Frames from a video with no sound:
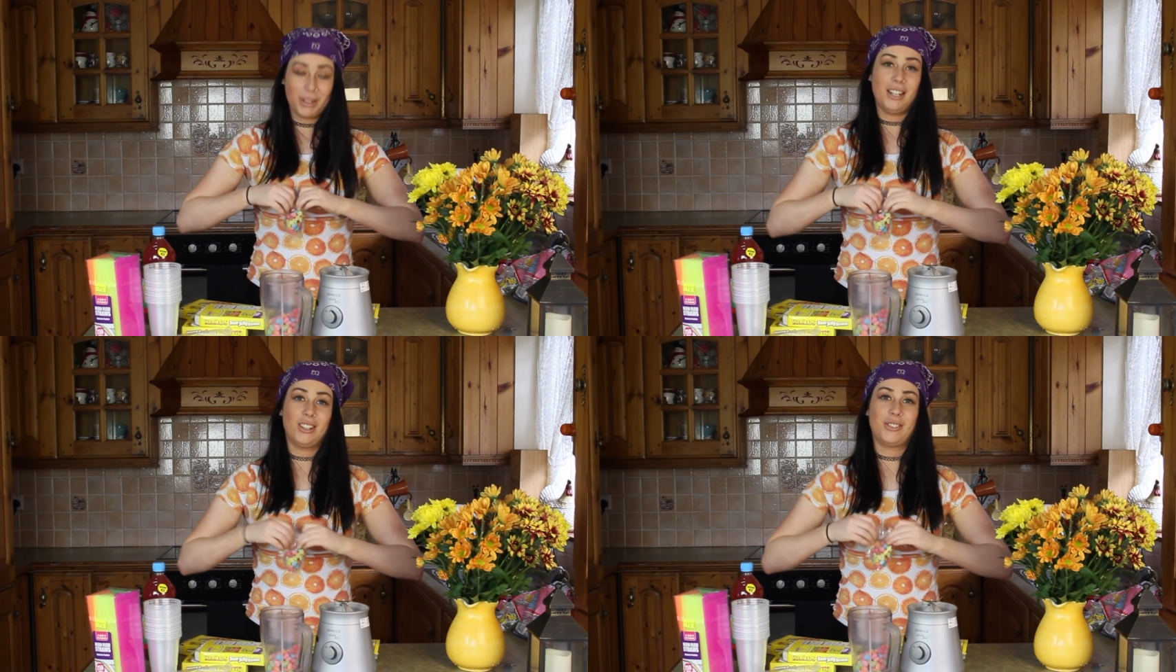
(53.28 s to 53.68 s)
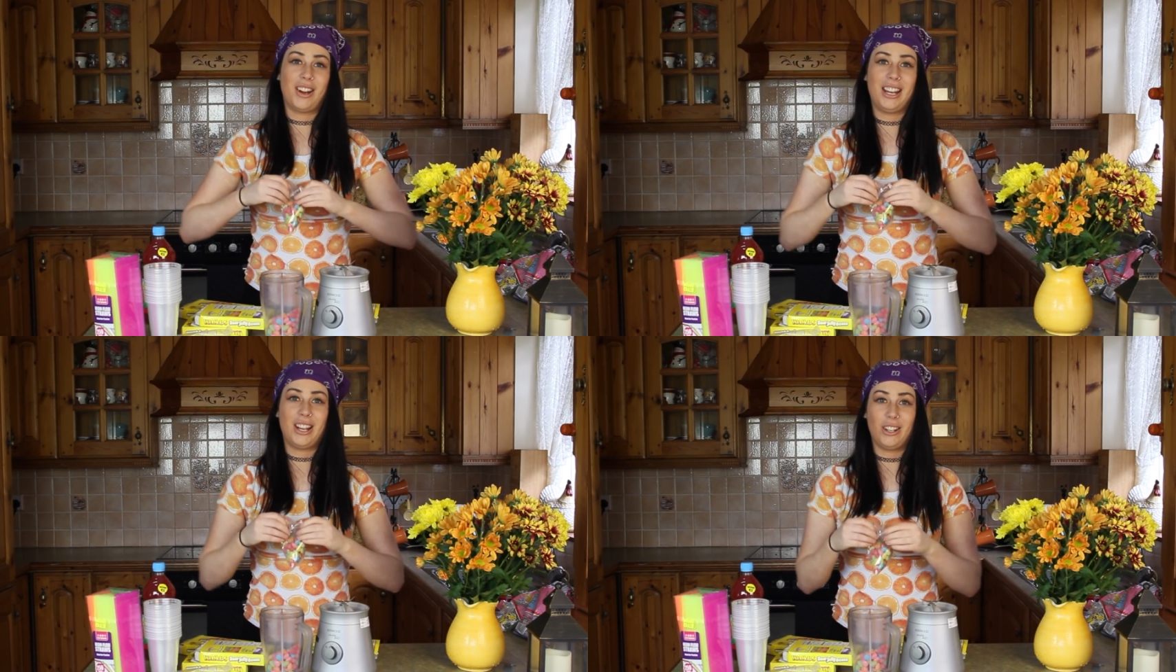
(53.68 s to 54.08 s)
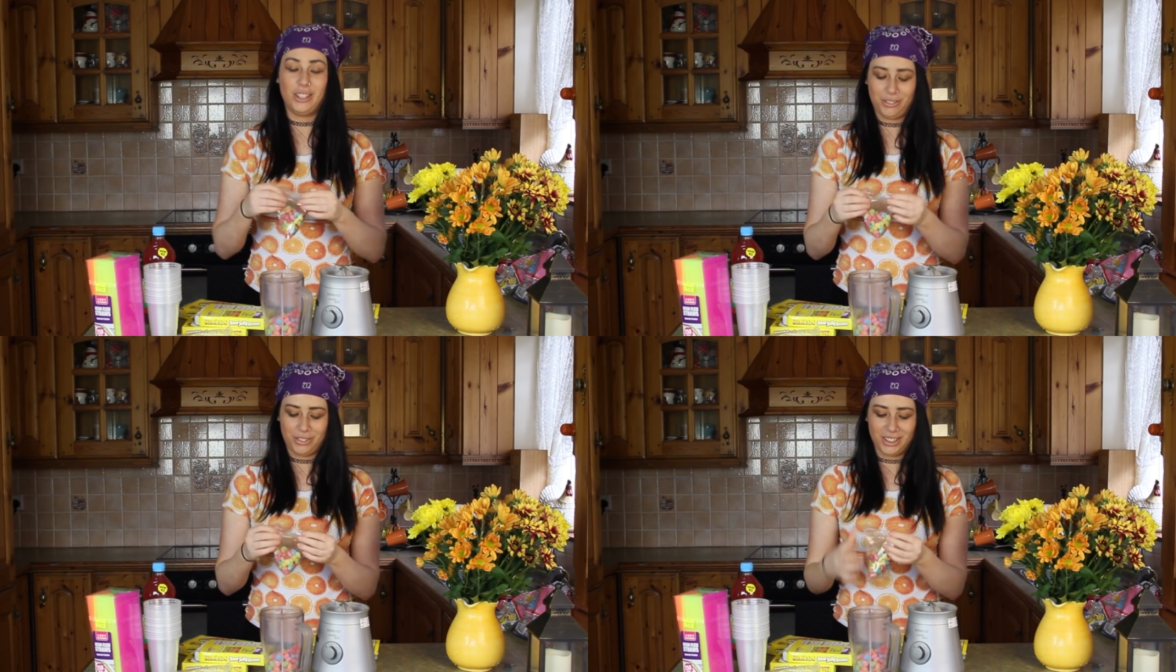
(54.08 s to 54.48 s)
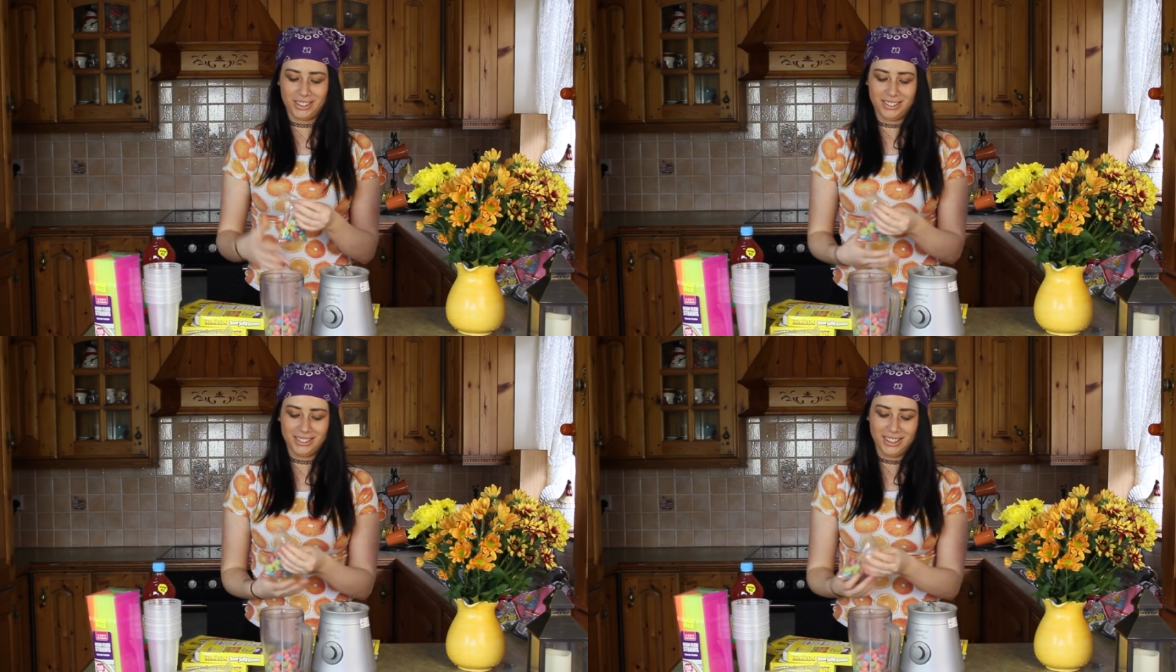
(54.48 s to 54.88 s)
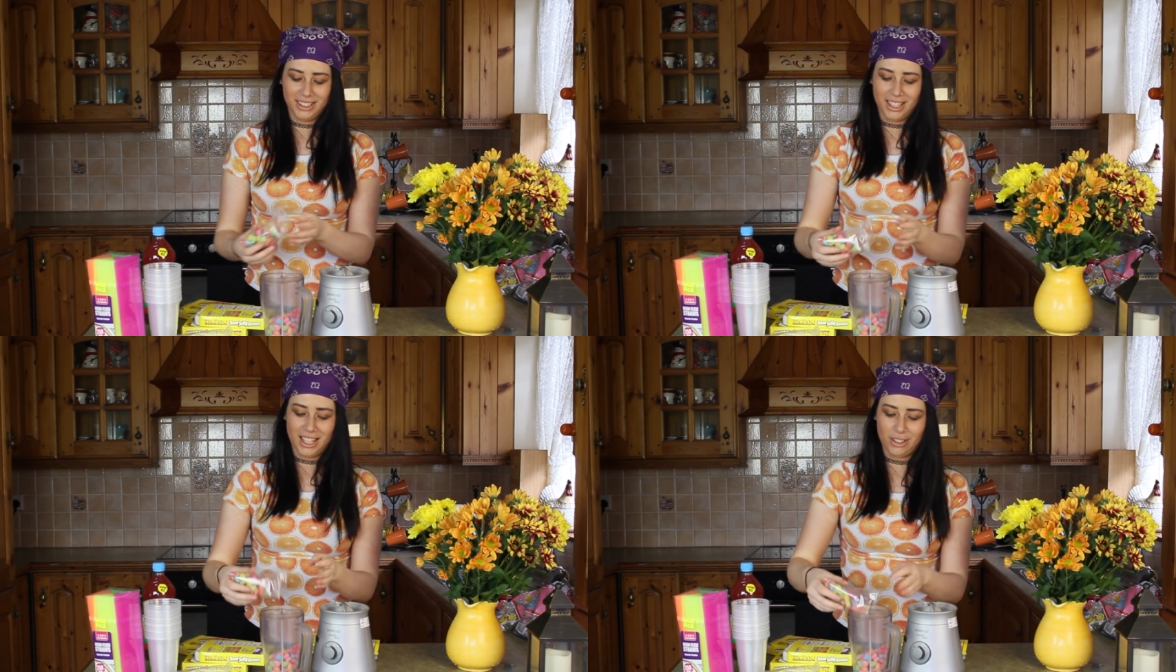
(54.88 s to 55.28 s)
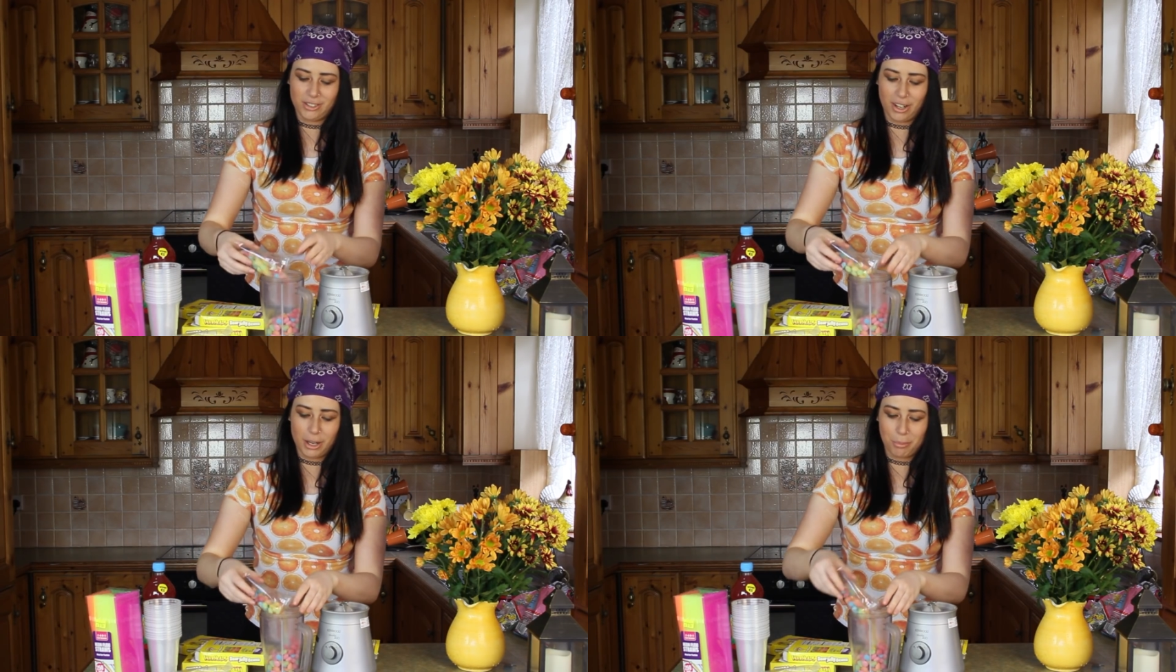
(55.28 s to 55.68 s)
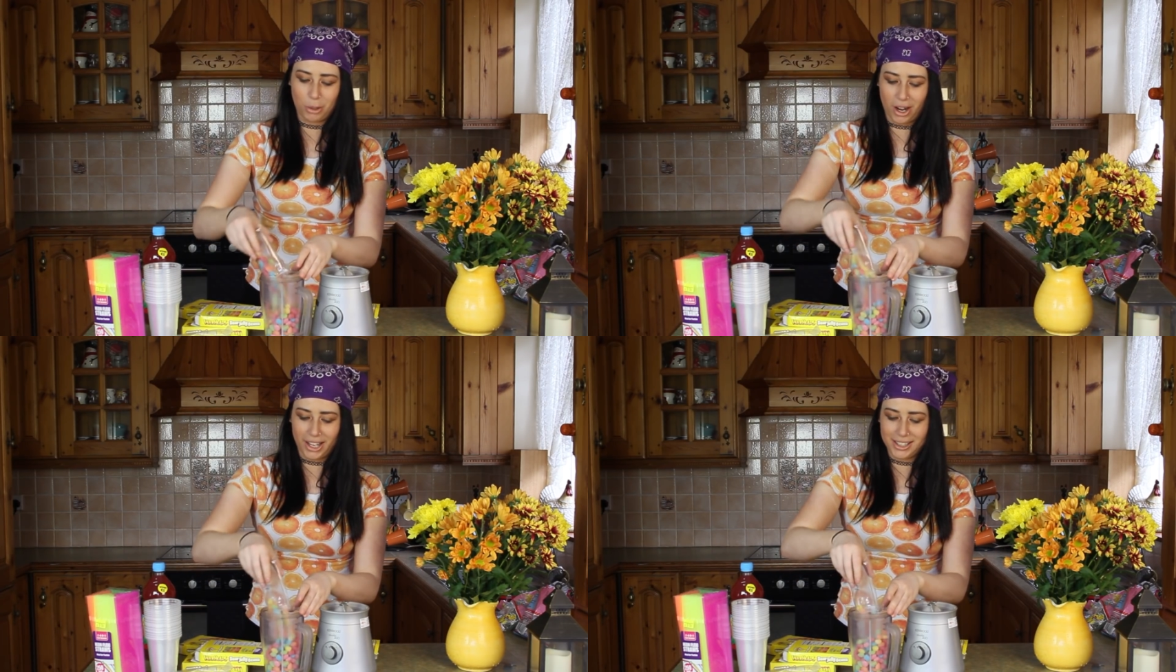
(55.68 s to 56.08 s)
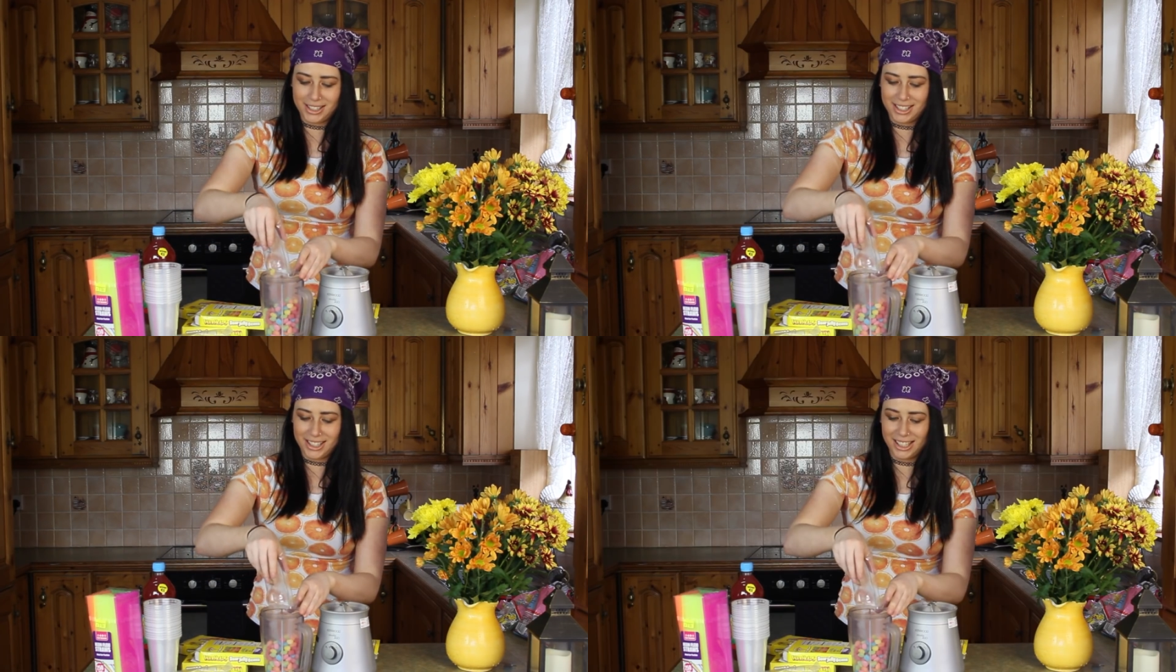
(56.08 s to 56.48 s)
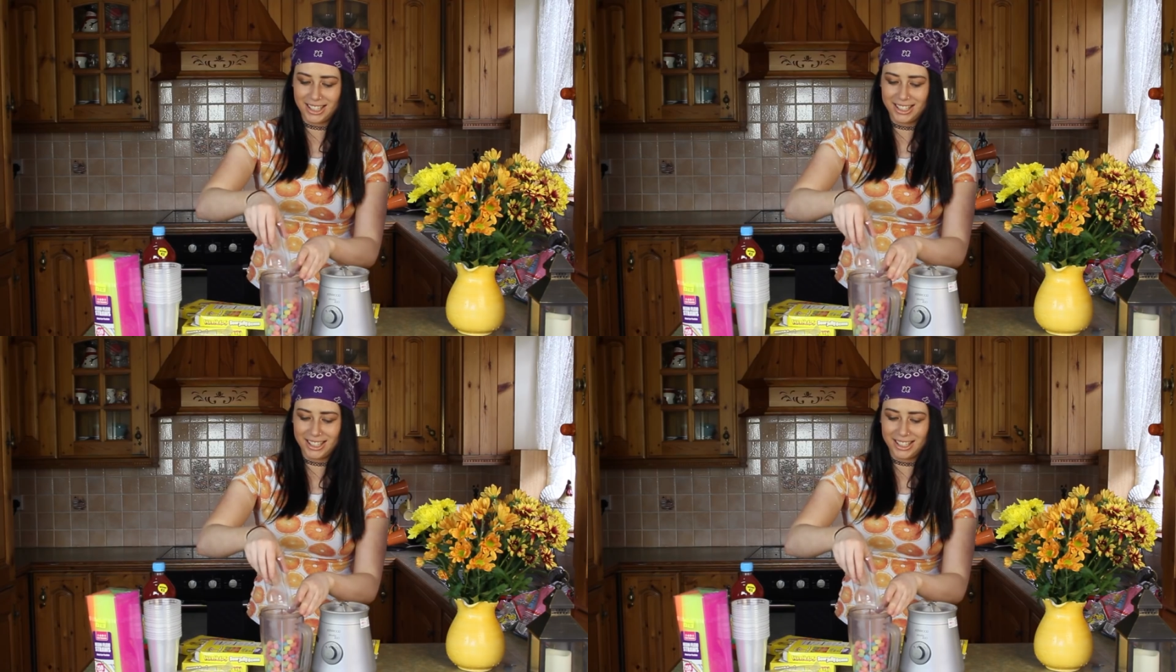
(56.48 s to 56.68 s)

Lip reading: But it looks very colorful. It looks very bright.